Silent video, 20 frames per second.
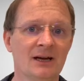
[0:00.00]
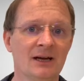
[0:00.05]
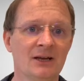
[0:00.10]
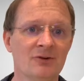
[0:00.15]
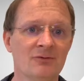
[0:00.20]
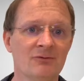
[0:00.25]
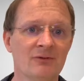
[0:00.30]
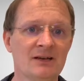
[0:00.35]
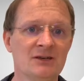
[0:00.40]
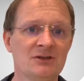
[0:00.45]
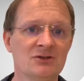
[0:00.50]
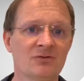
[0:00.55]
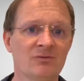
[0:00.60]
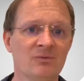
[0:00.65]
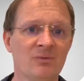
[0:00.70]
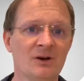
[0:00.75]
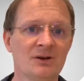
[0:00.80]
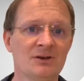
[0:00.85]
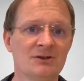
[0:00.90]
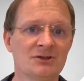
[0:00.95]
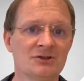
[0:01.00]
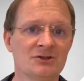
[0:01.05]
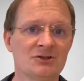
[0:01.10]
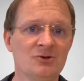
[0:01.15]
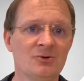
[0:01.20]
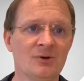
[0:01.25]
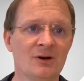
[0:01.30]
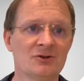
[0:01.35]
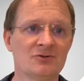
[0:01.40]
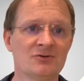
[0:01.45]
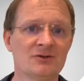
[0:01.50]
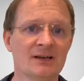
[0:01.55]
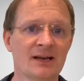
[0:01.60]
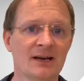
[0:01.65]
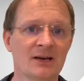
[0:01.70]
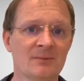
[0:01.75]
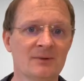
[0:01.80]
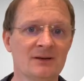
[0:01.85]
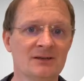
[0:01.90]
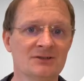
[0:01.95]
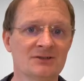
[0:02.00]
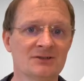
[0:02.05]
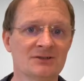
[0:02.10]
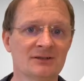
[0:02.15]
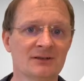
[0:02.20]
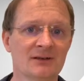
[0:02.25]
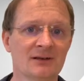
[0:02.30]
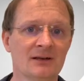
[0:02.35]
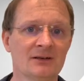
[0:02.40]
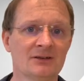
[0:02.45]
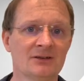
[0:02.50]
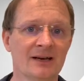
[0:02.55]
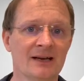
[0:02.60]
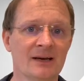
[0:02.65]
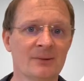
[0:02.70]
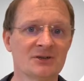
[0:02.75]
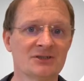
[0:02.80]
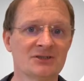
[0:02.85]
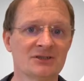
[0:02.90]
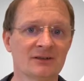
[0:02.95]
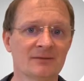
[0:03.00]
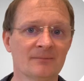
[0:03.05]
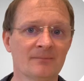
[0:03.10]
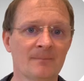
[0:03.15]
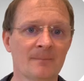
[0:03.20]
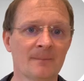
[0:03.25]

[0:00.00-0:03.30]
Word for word: in the range of 1 to 200 nanometers diameter.